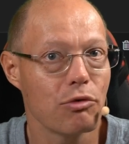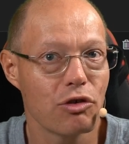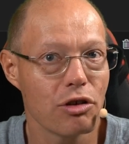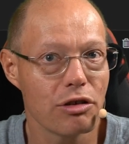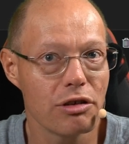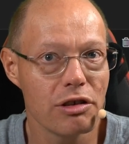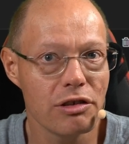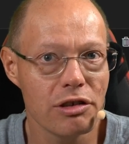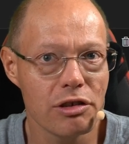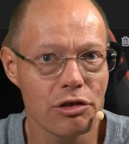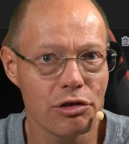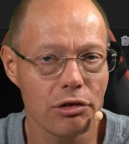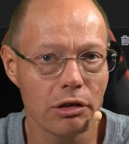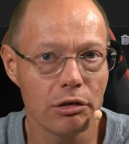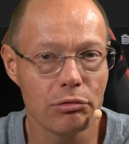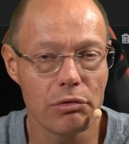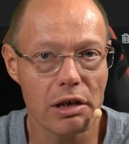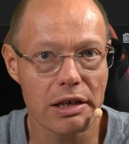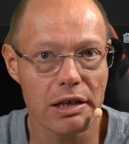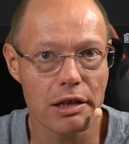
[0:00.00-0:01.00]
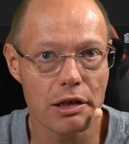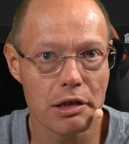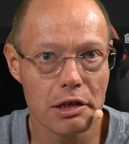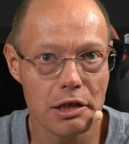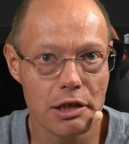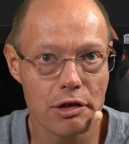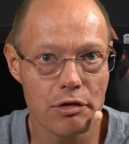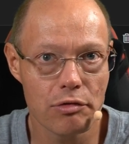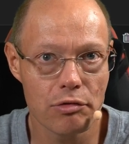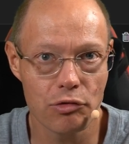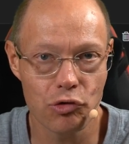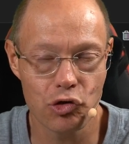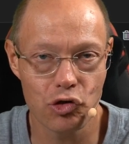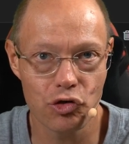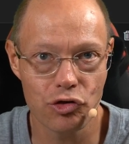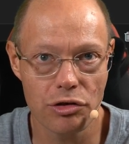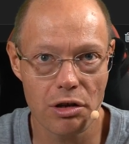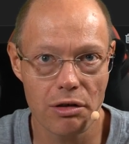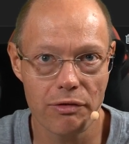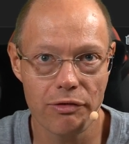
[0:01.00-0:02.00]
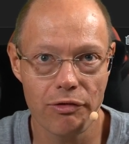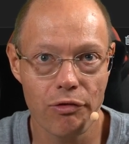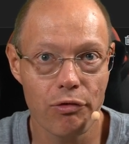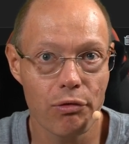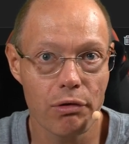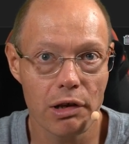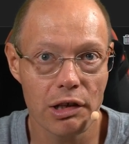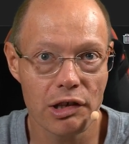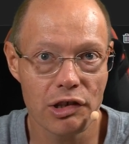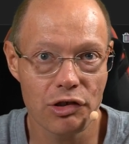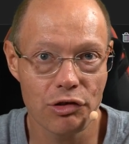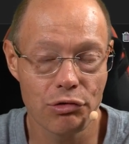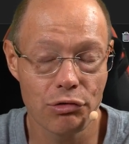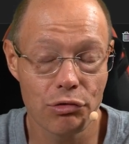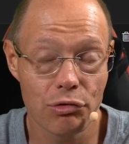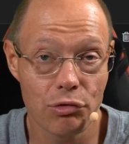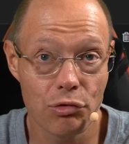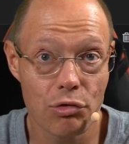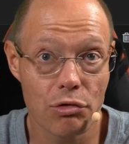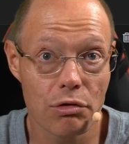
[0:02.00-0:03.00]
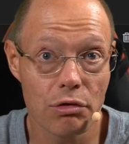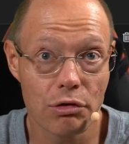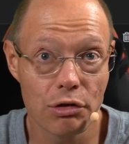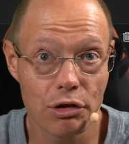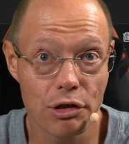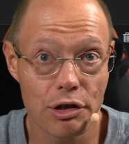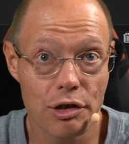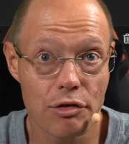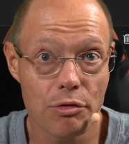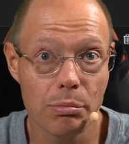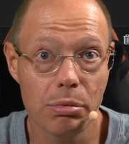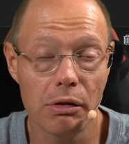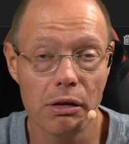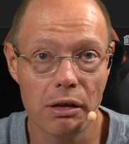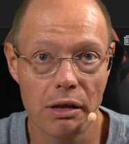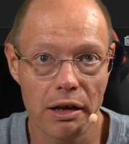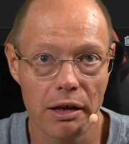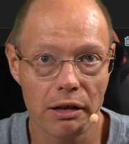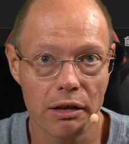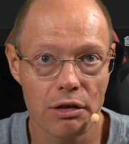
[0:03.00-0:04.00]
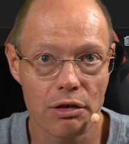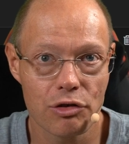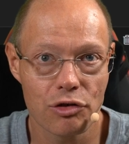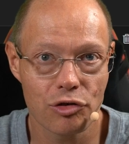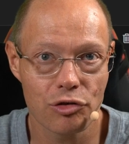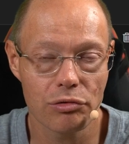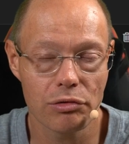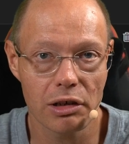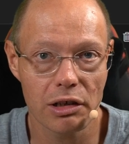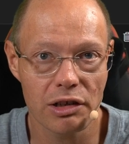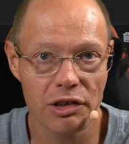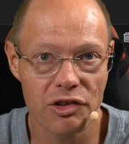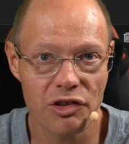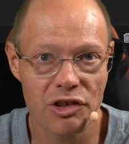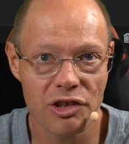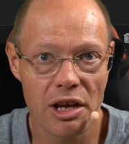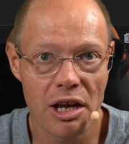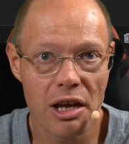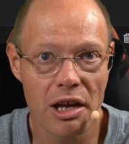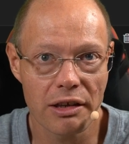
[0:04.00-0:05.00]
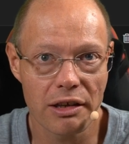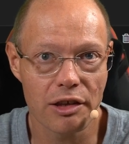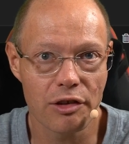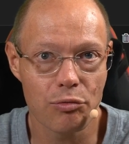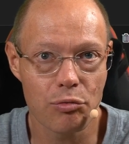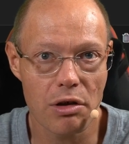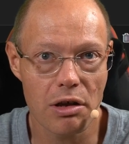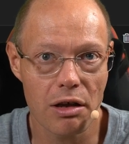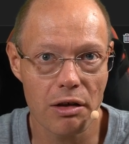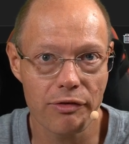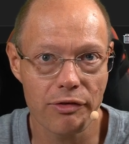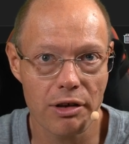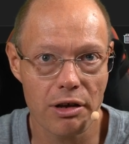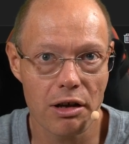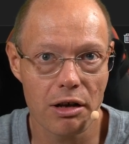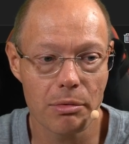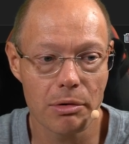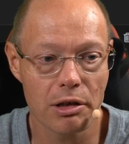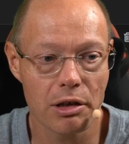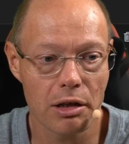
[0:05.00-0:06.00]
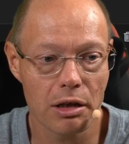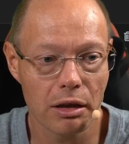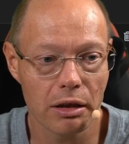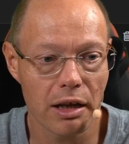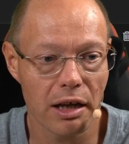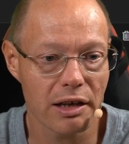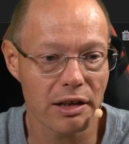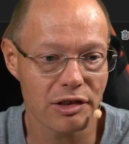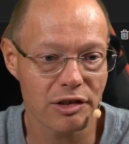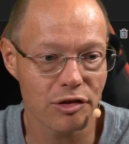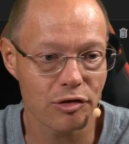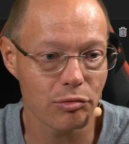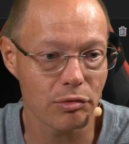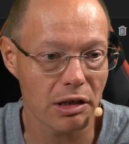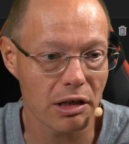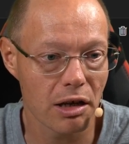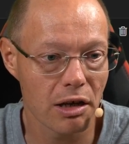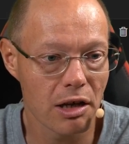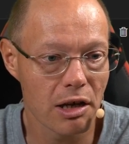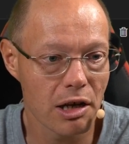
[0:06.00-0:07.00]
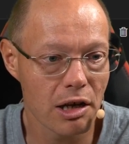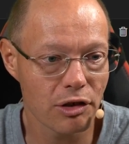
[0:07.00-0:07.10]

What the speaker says: So this is already a huge difference to tuple-like structs that we have covered last week.